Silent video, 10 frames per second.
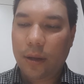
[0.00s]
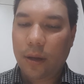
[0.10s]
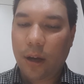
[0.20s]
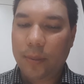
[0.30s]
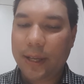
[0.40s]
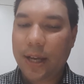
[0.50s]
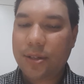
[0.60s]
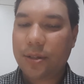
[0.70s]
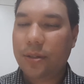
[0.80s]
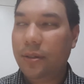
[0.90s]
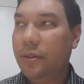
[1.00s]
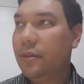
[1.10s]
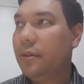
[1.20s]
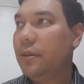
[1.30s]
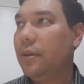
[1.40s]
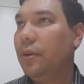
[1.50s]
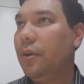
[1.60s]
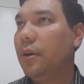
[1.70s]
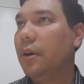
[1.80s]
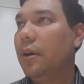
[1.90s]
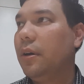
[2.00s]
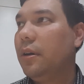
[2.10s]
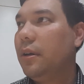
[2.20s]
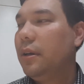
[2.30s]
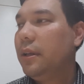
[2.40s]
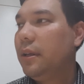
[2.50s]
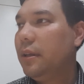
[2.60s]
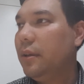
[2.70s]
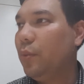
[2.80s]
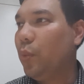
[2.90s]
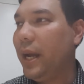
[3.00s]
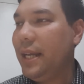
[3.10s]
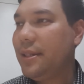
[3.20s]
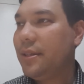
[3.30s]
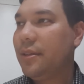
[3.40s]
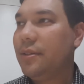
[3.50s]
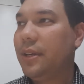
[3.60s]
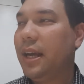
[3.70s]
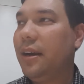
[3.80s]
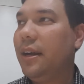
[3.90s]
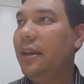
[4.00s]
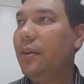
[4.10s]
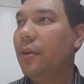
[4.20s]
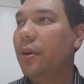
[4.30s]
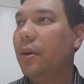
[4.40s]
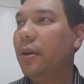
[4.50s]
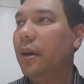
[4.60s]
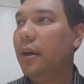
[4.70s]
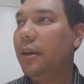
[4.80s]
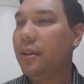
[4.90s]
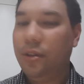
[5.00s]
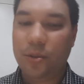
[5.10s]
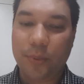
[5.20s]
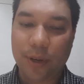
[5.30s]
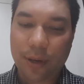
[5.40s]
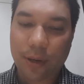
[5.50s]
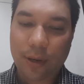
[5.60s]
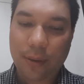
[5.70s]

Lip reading: obligation or weight to carry or a huge burden.